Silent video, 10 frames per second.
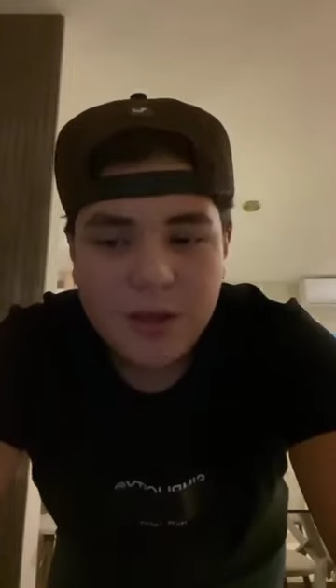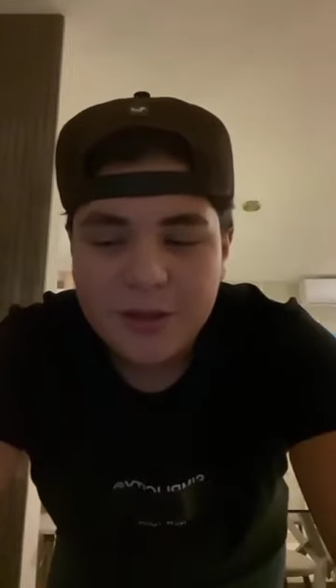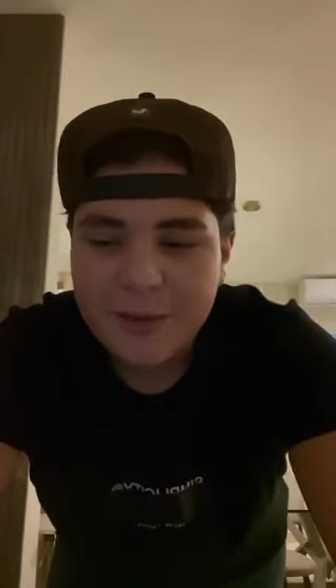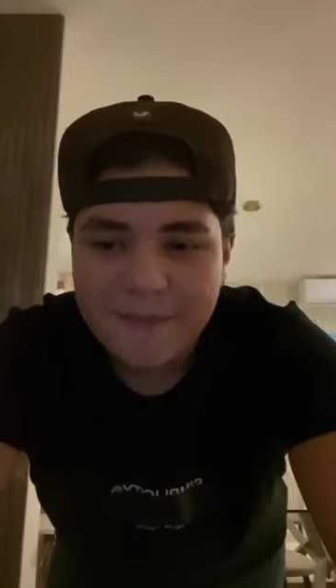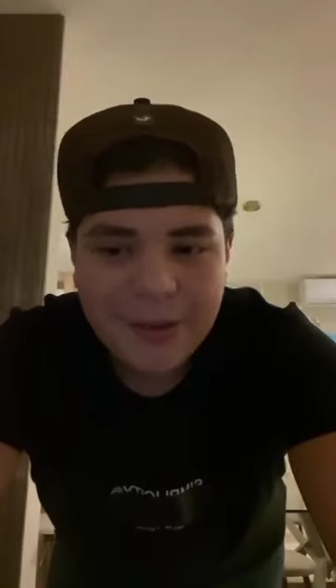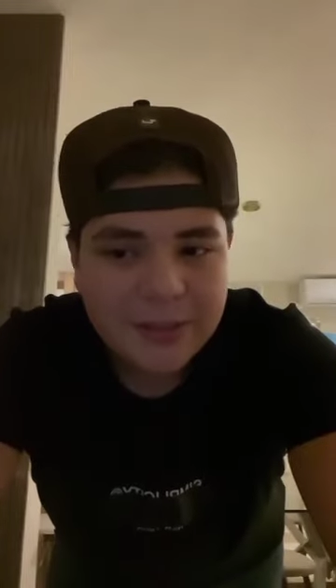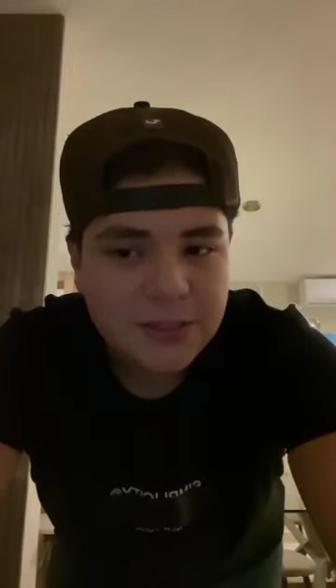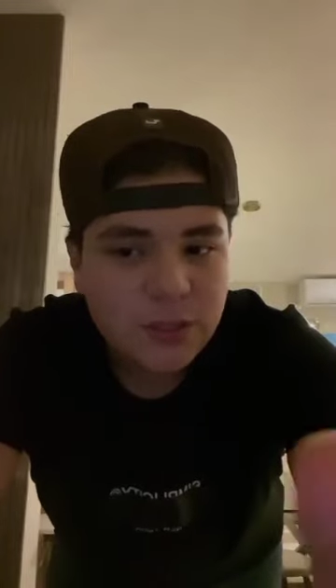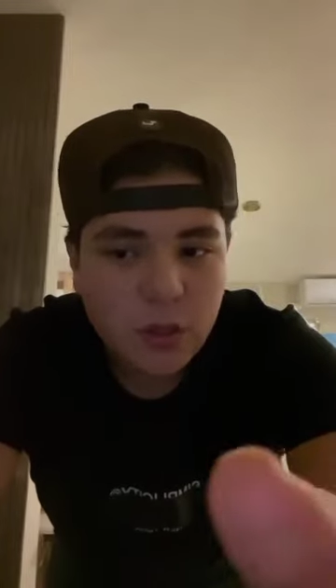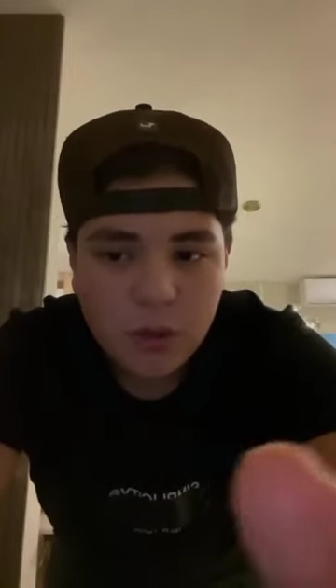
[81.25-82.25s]

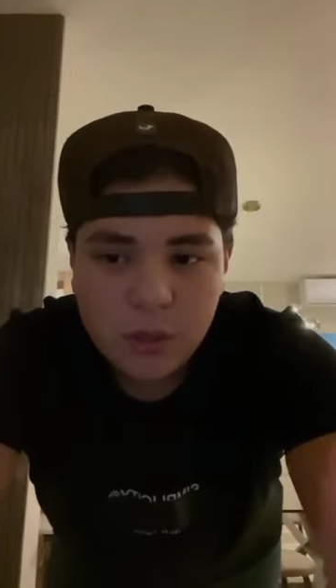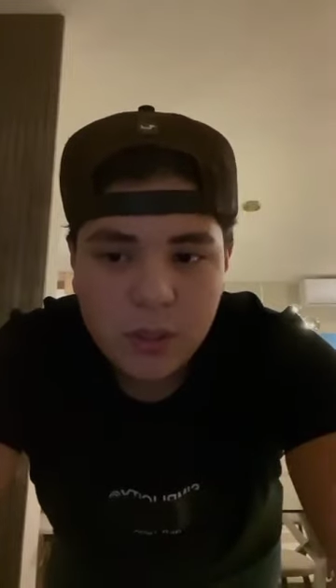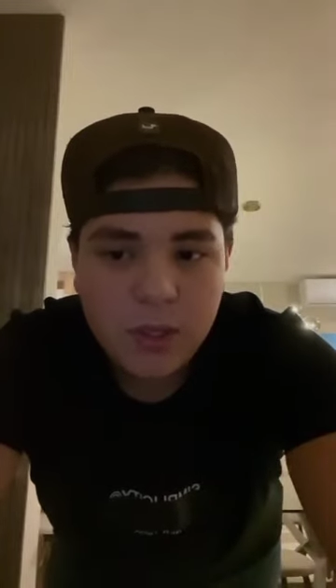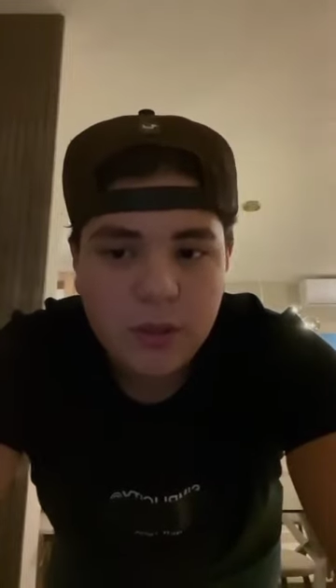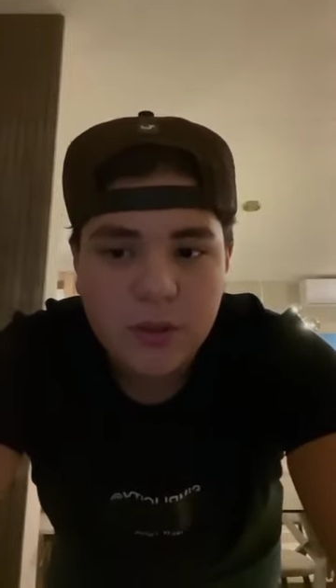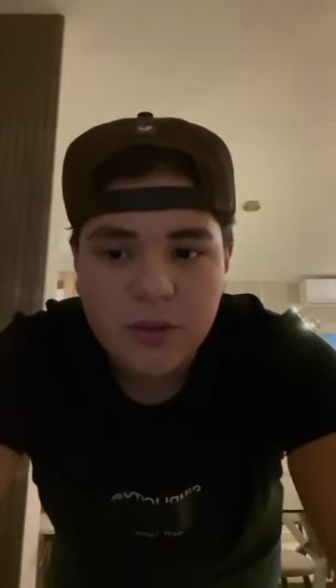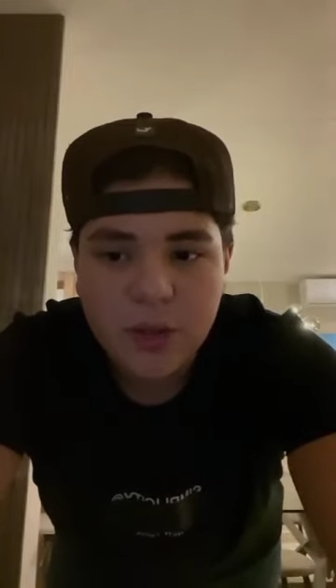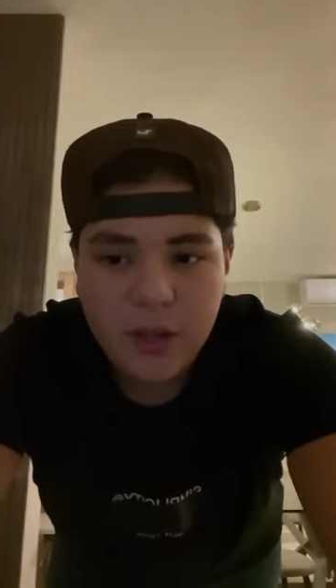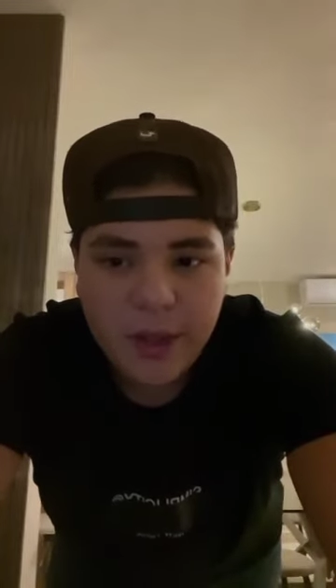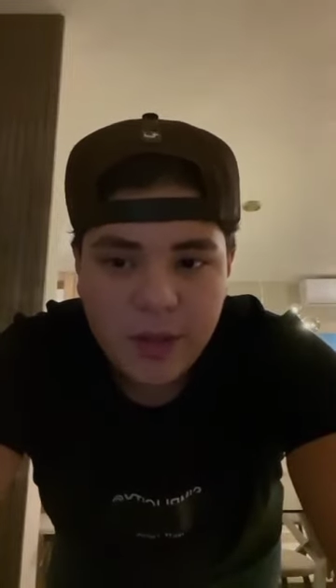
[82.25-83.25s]
depends only on the
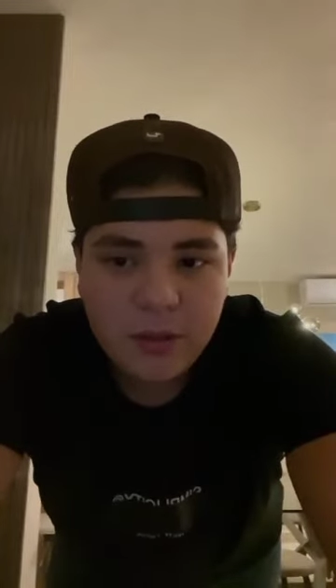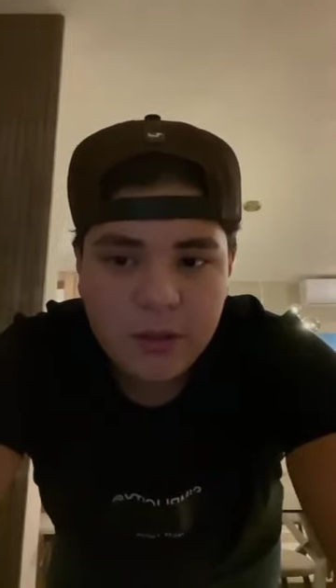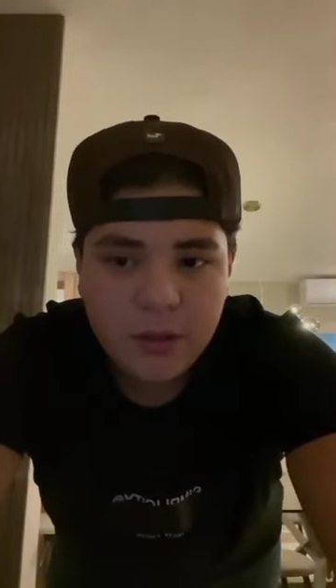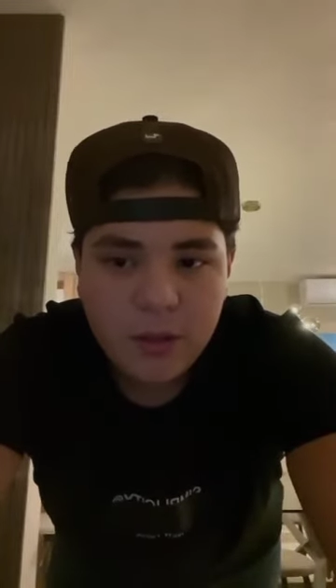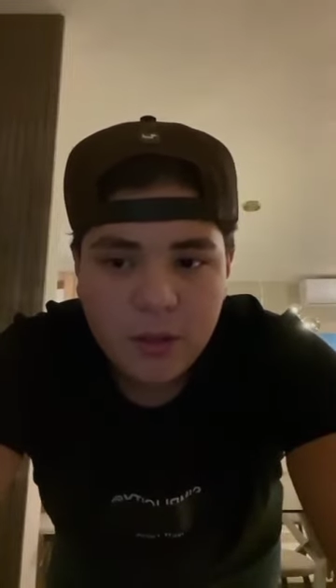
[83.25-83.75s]
height